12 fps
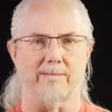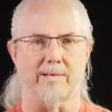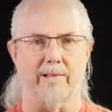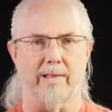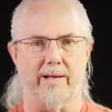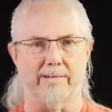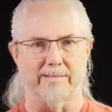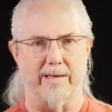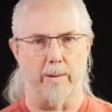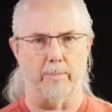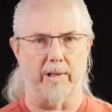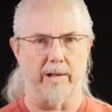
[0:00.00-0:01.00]
as a
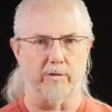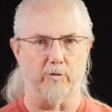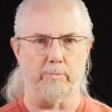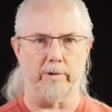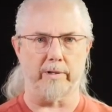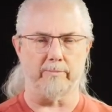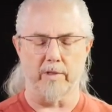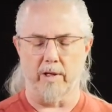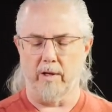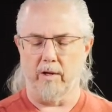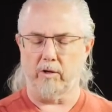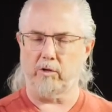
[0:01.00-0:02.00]
landscape lens. But
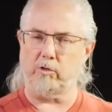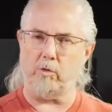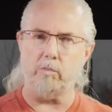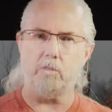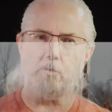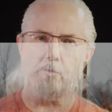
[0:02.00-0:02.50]
you know the